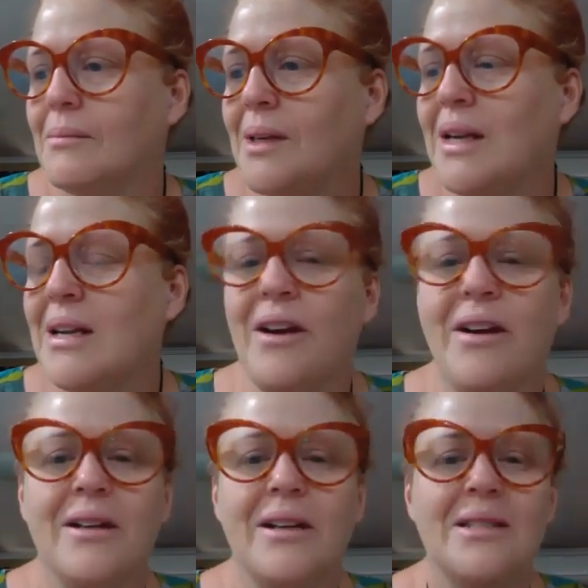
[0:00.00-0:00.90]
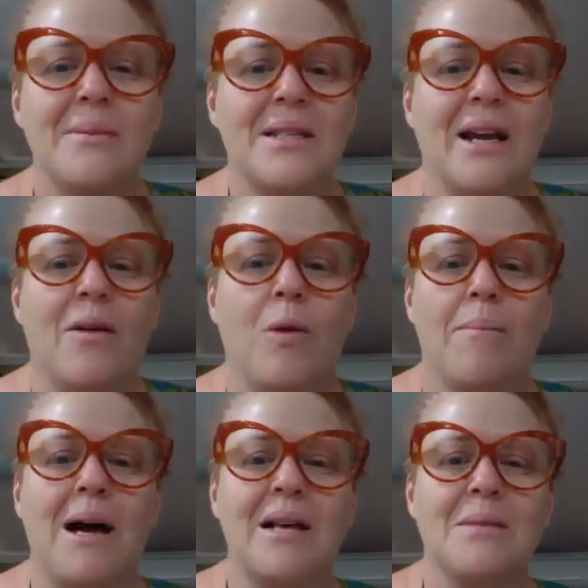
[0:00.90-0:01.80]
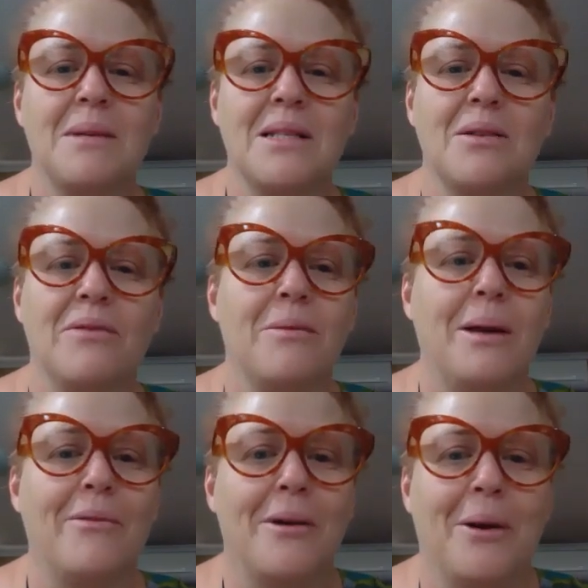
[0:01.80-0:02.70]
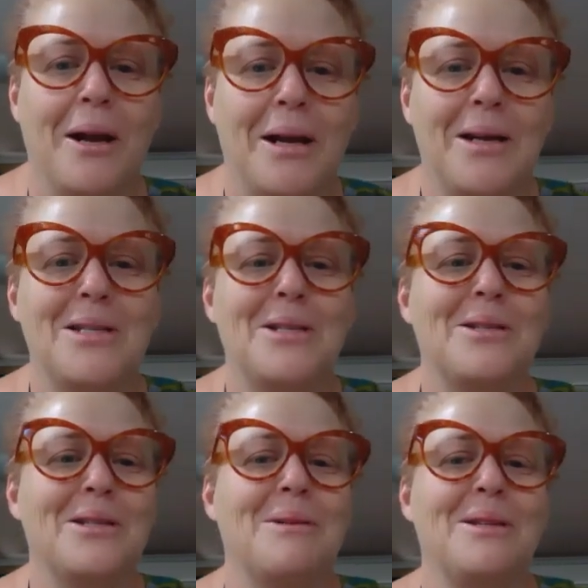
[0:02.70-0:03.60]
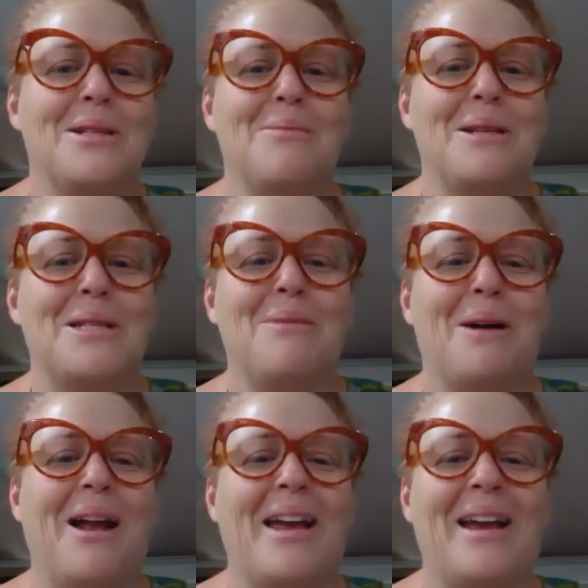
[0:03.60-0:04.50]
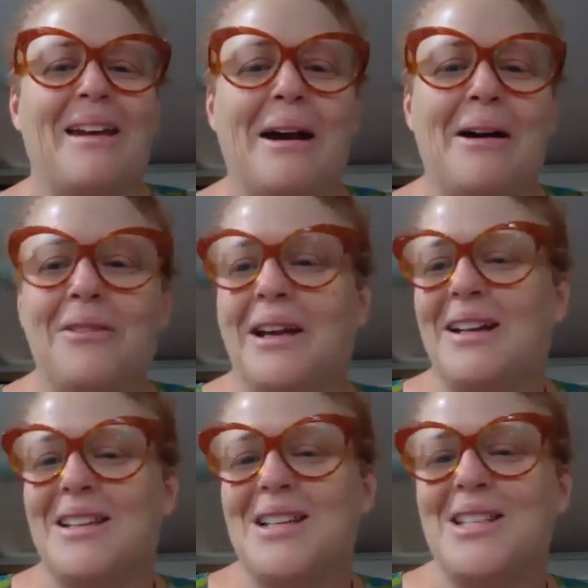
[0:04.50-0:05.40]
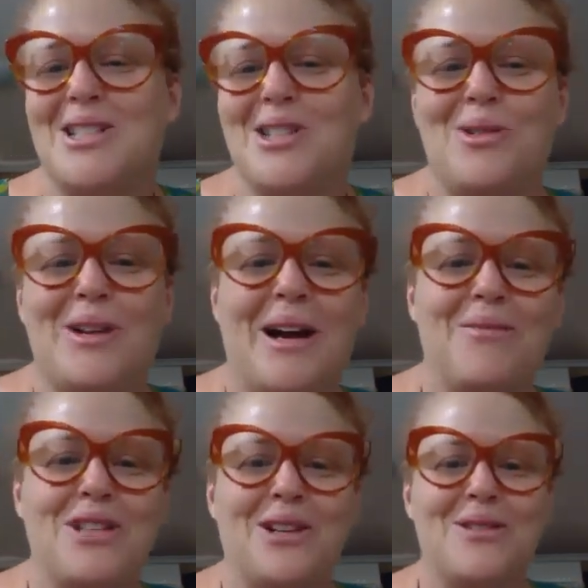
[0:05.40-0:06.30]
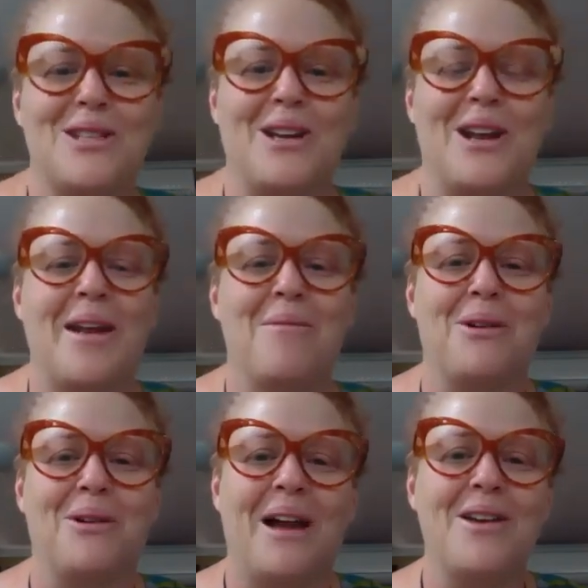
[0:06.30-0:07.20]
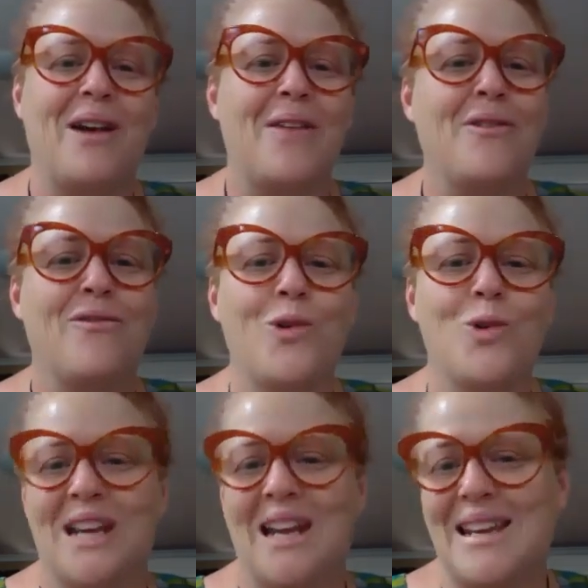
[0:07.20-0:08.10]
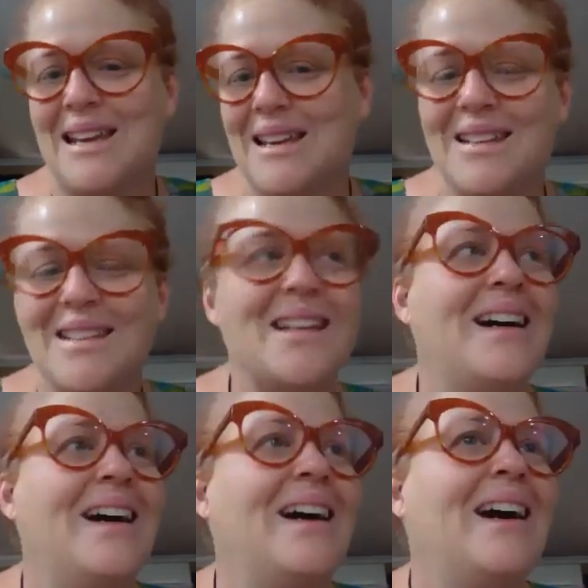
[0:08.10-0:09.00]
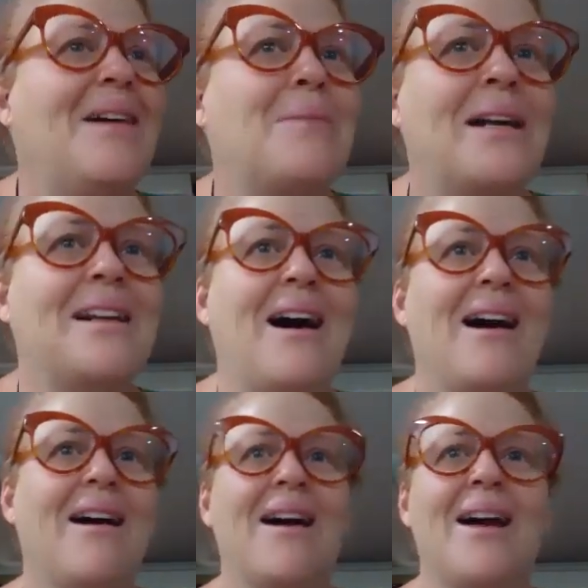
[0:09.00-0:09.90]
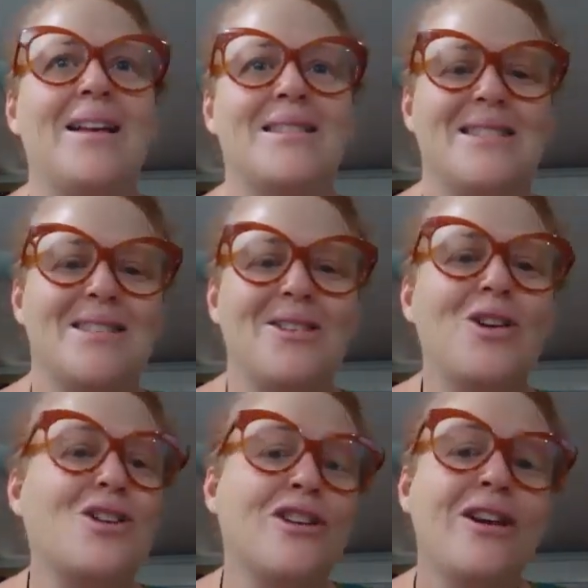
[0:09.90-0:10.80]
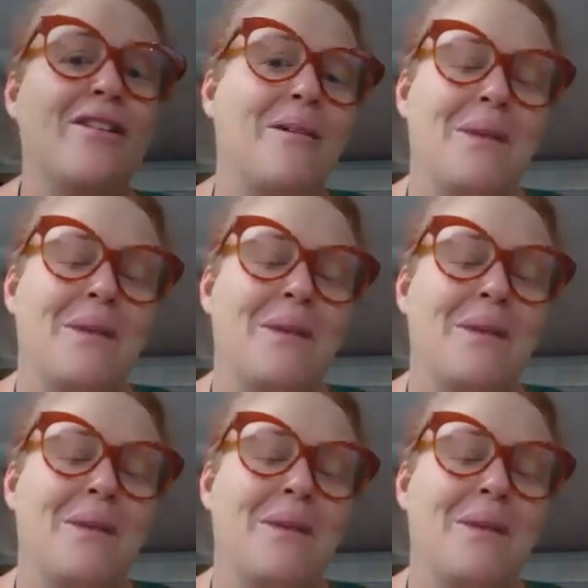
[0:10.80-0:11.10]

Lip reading: I don't know. It's almost like I want to mask myself from everybody because you're not supposed to be smiling and laughing this soon after losing an animal that you've had for 14 years. But right. It's not true.